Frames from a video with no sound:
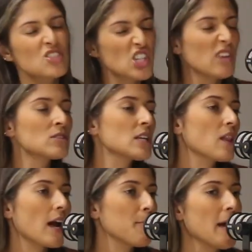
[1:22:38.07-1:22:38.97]
Generally,
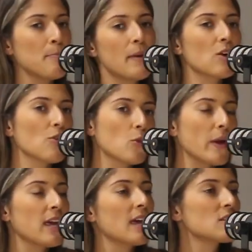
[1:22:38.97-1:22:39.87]
like I paint better on the
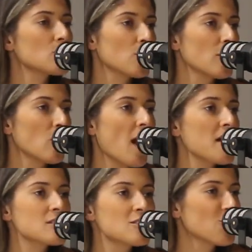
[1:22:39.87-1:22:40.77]
weekends or at
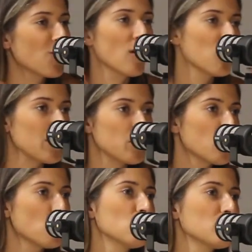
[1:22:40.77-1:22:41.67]
night because you don't have people
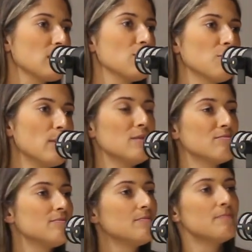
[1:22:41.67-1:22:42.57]
calling you and